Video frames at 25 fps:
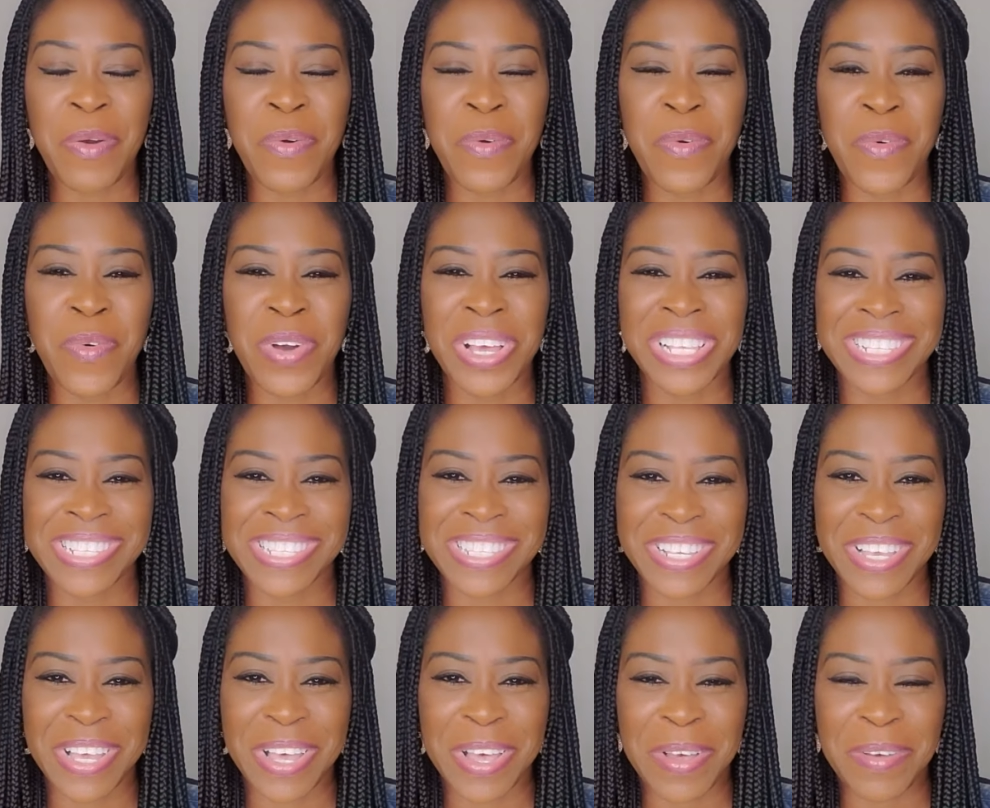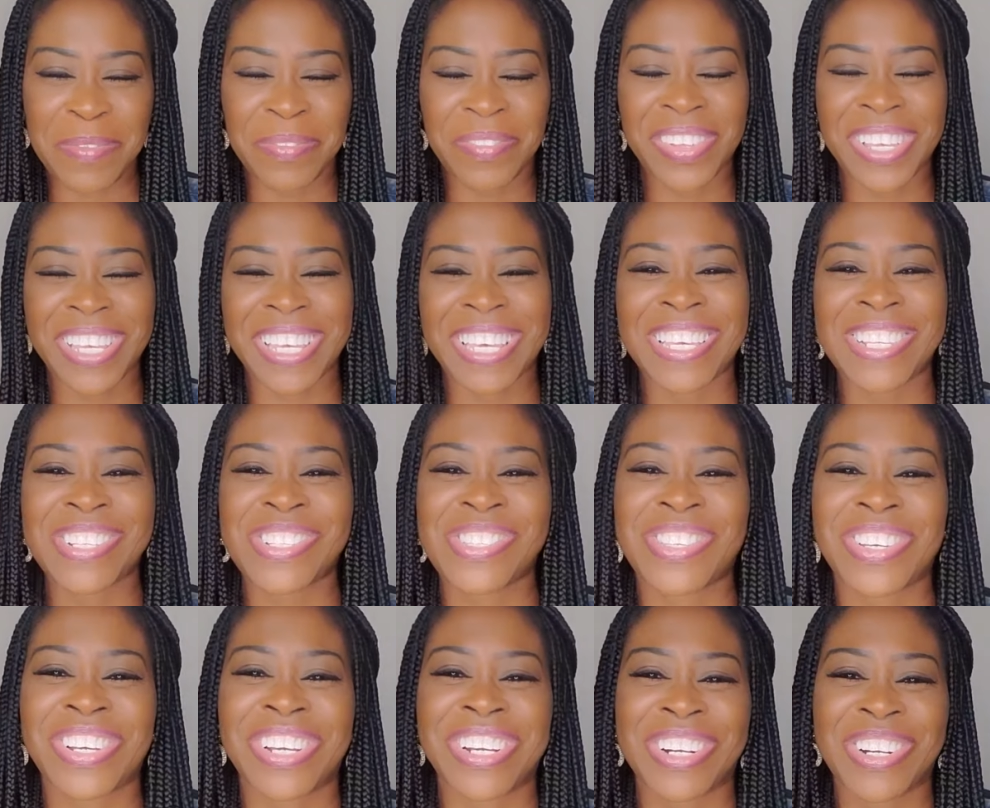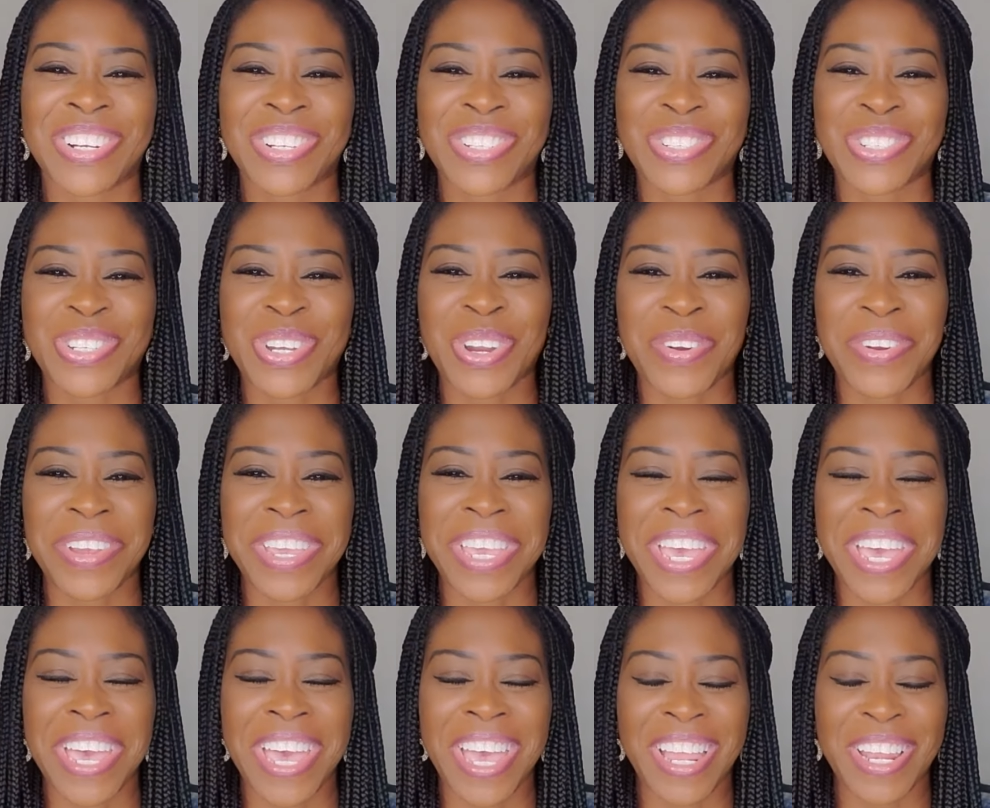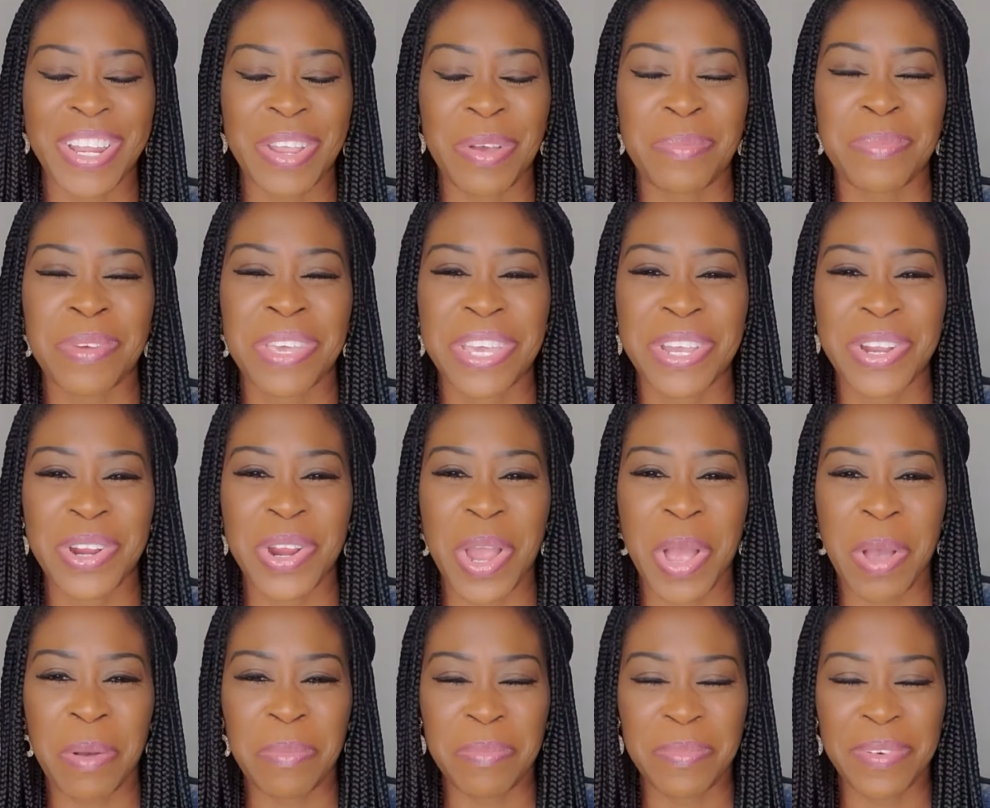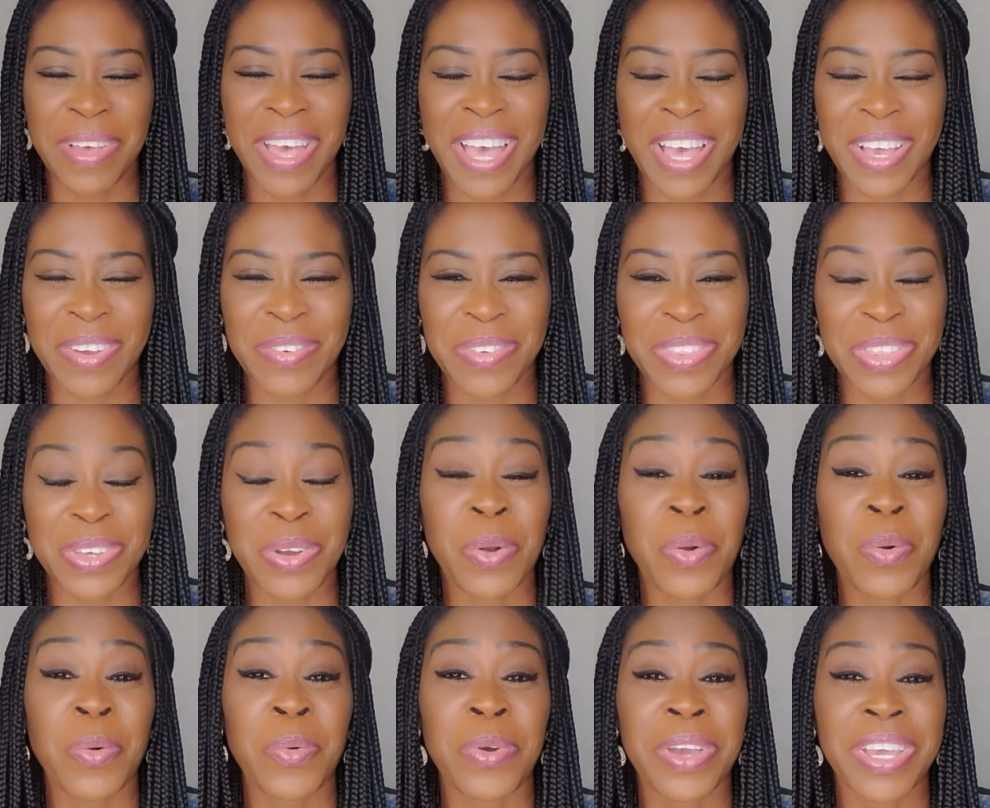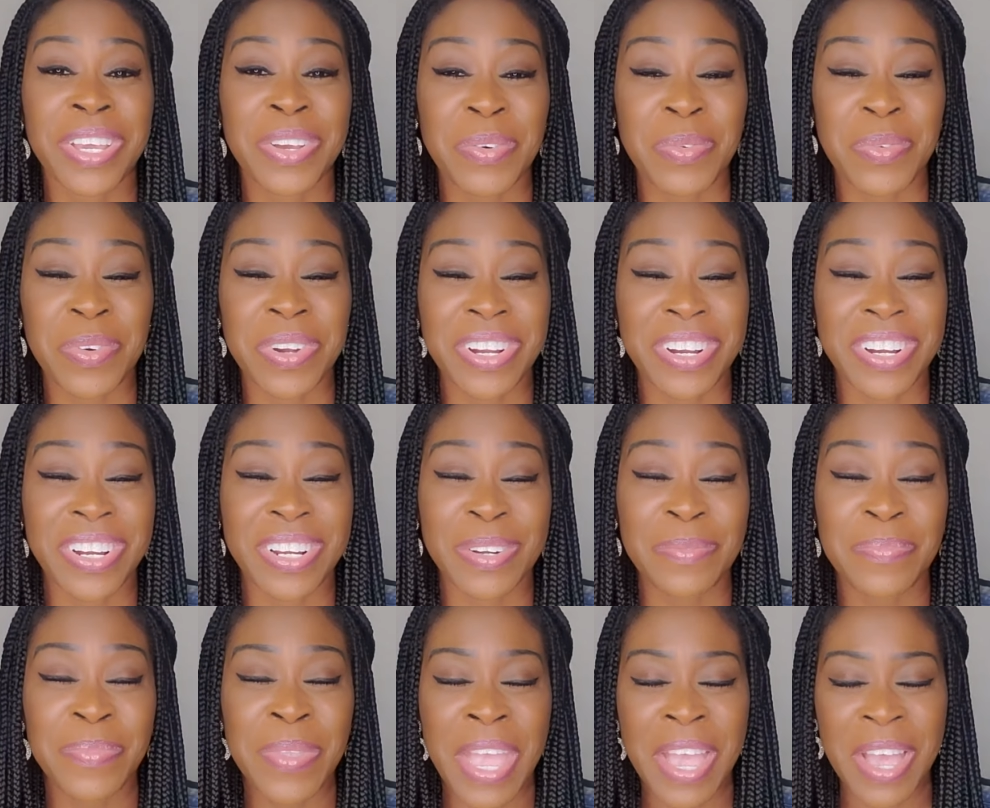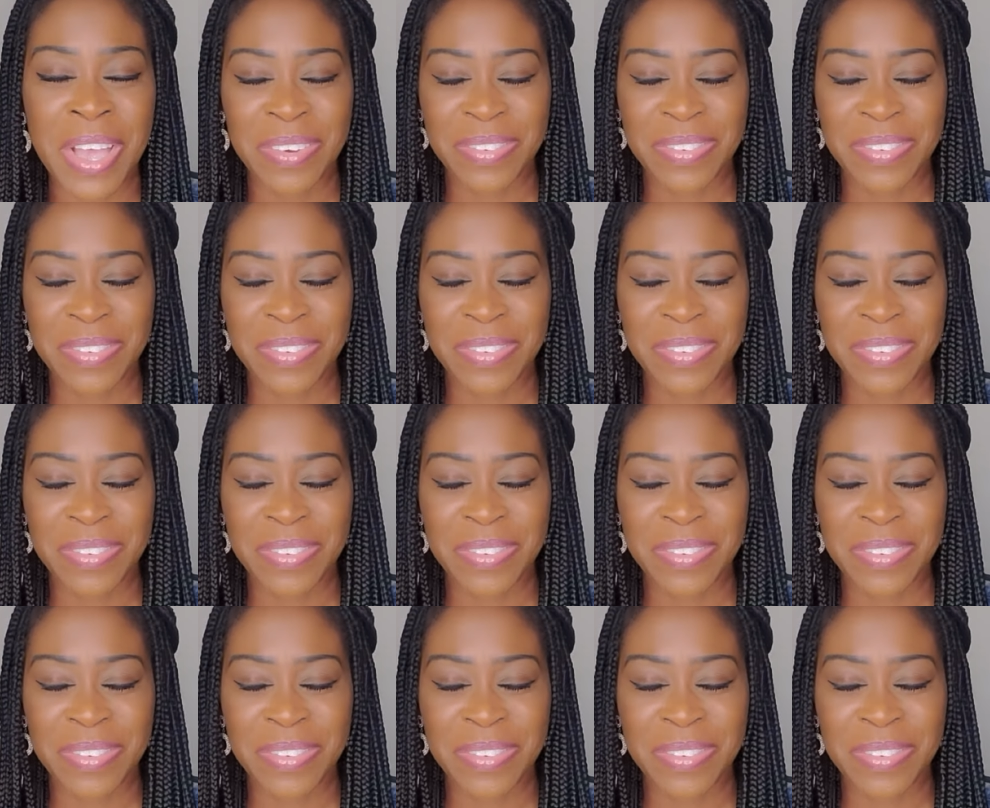What's up? It's your girl, Sherianne. I'm here. I'm back with a quick word.